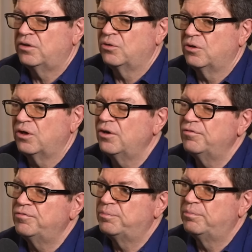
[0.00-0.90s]
you know a lot
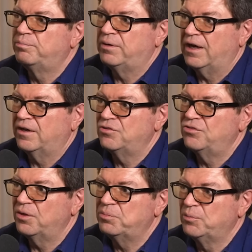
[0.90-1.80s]
of plans
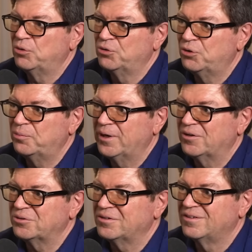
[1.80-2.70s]
that people know
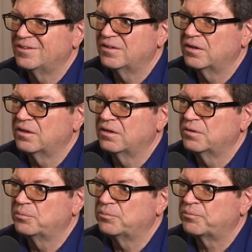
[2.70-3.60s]
about uh,